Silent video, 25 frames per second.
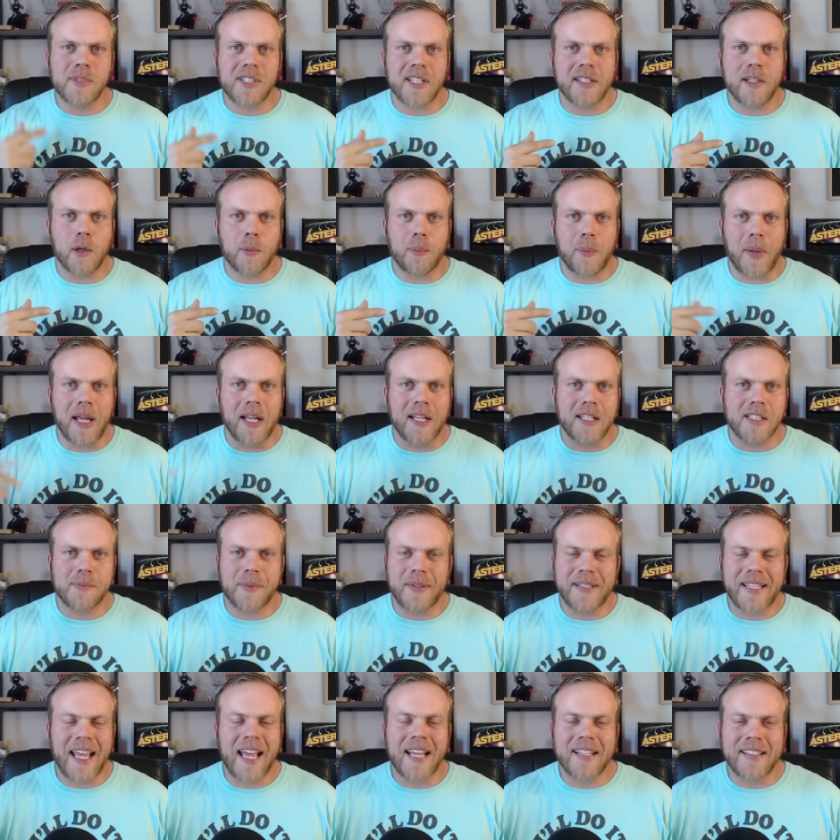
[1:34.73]
in their bins, but
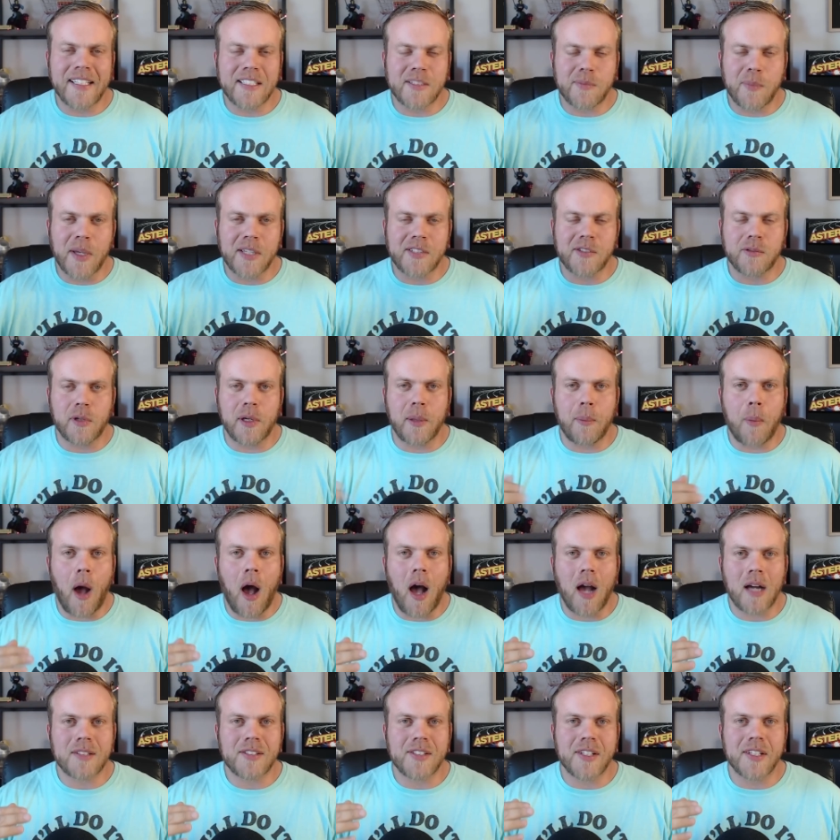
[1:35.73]
they had these mystery
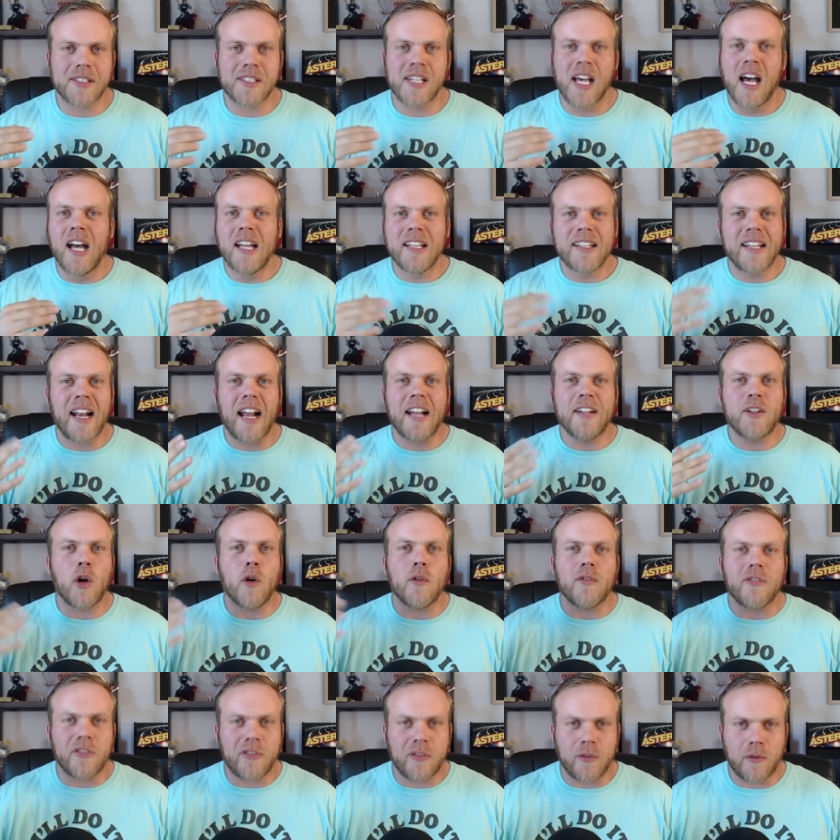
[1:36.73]
boxes that I
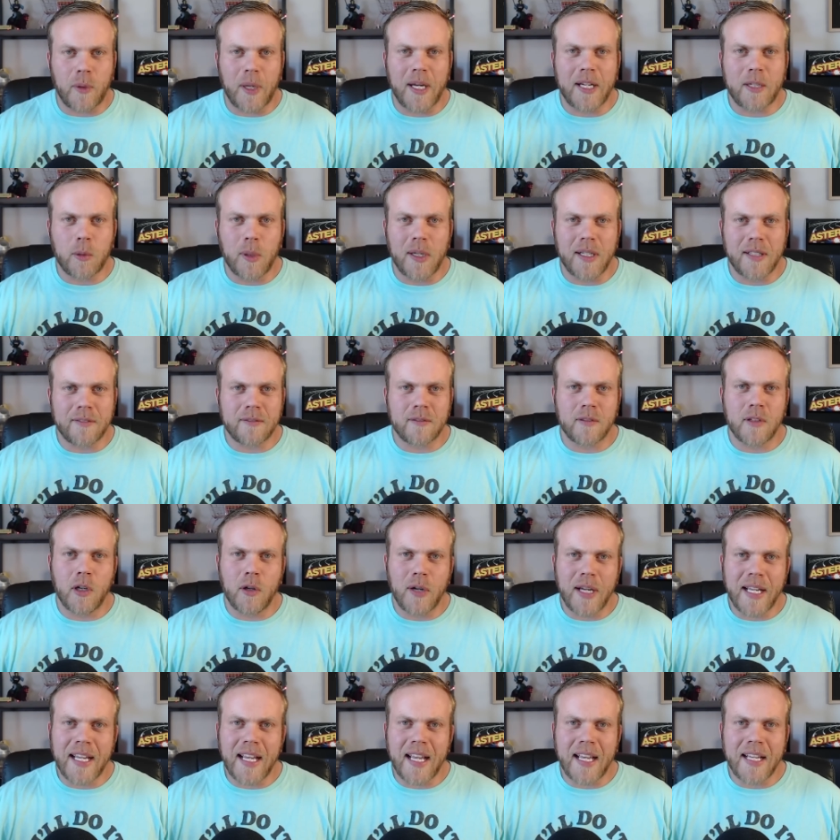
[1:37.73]
don't frequent
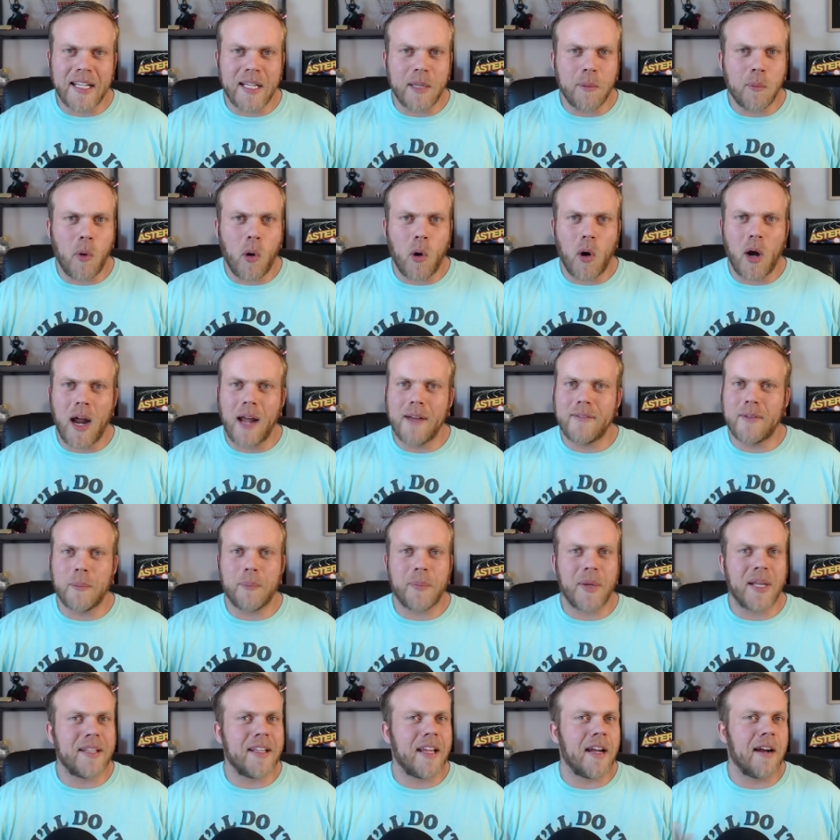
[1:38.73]
really anymore. I haven't
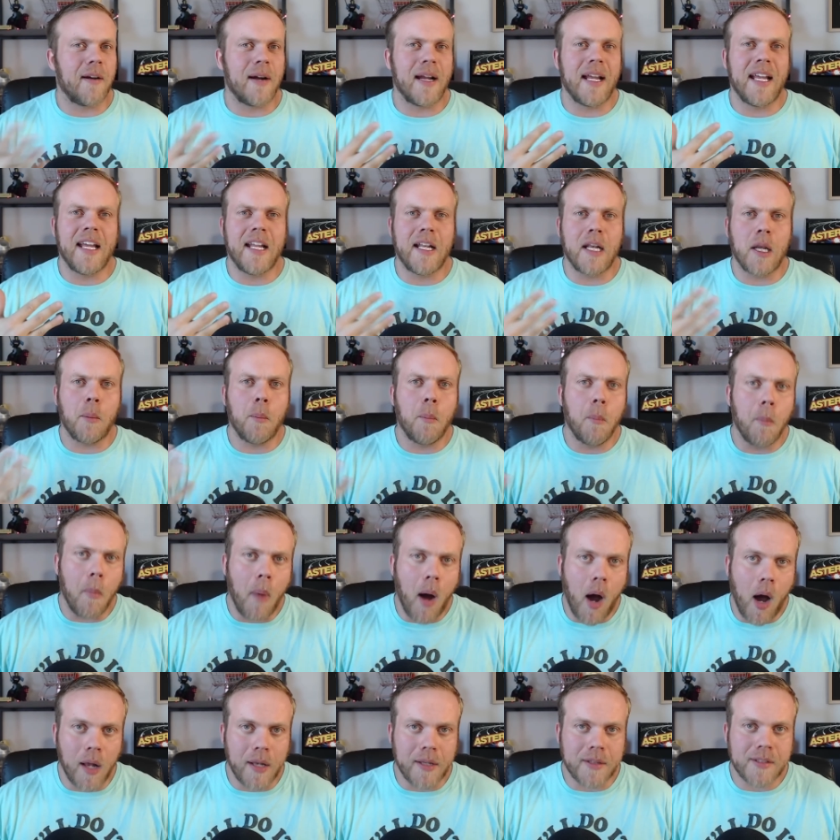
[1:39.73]
been there in
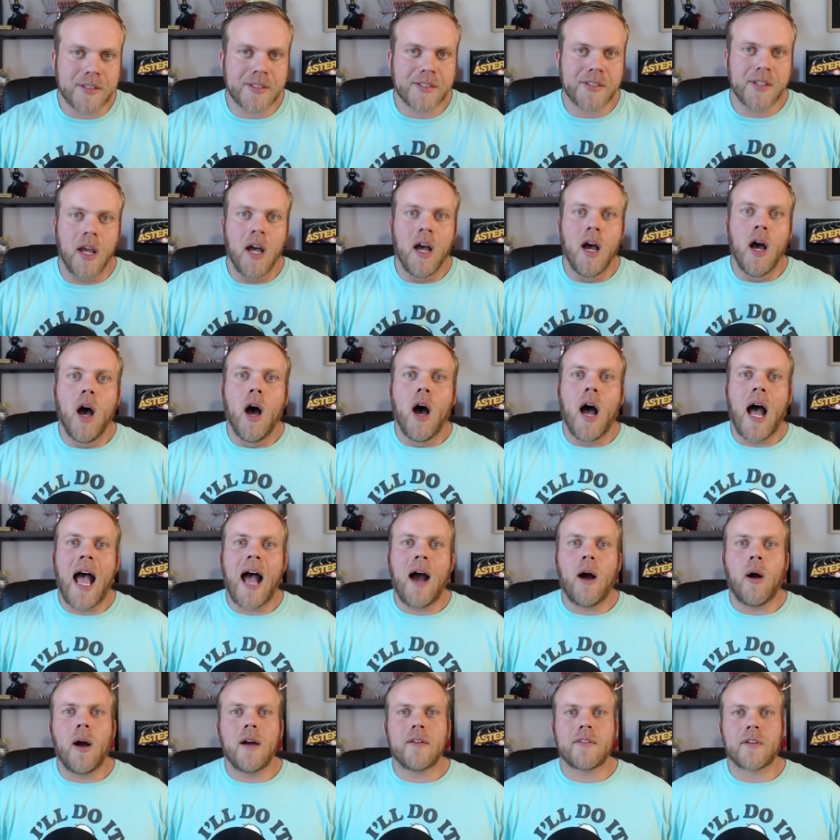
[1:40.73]
months.
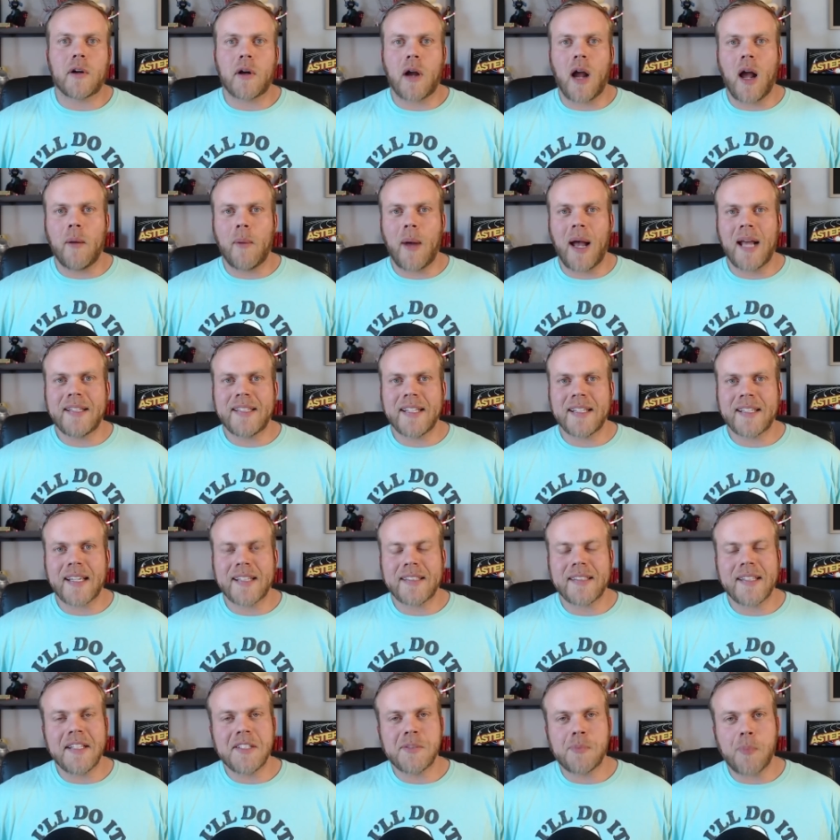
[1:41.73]
However, I did get
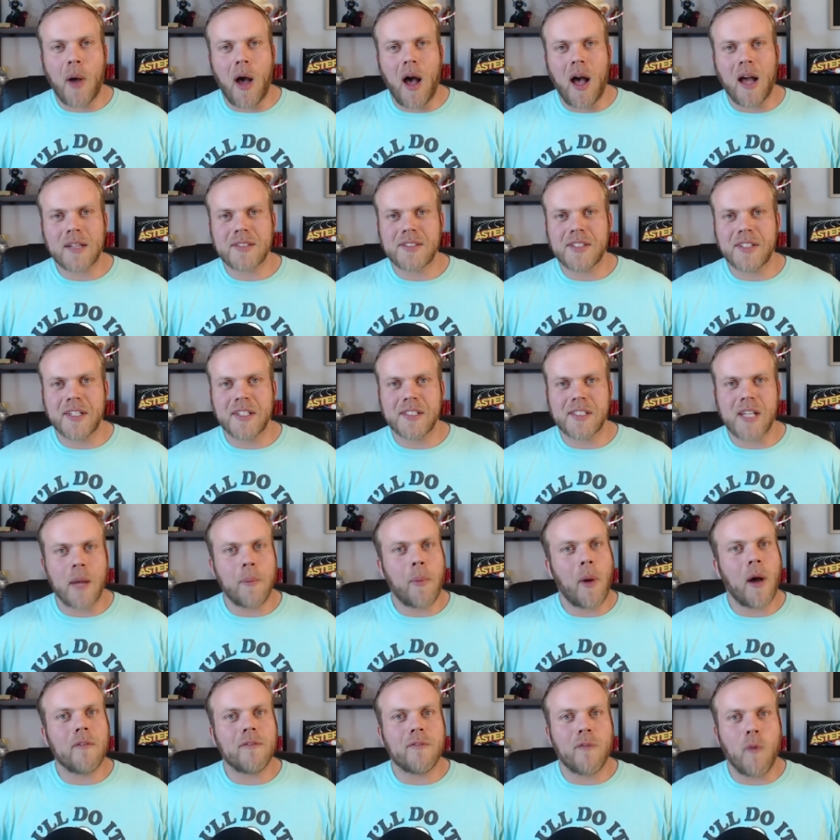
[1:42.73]
these boxes. I
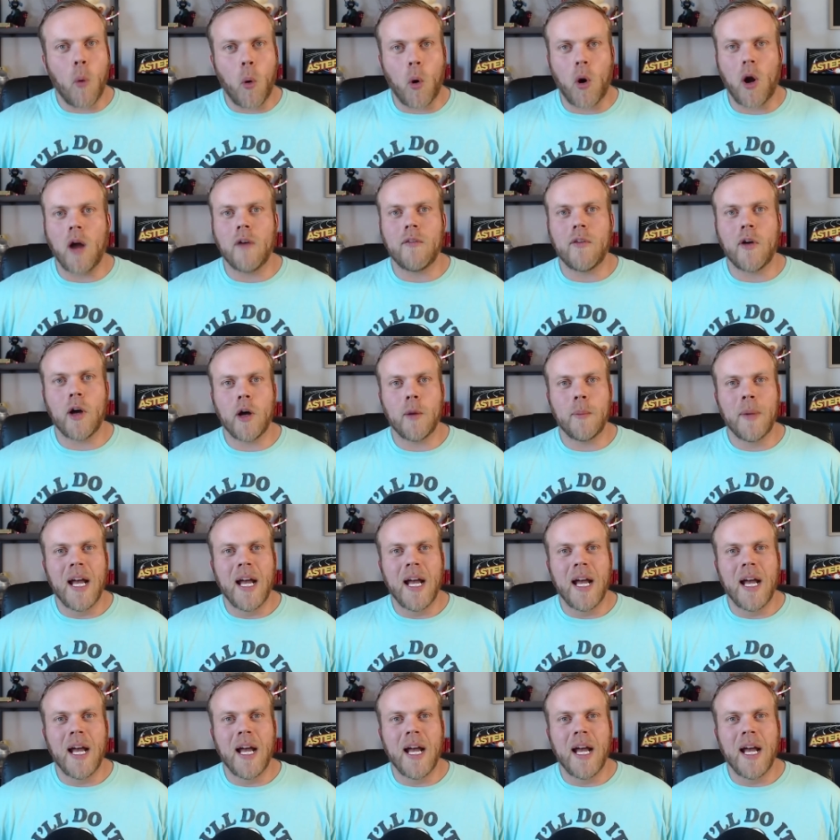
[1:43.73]
bought 4 of them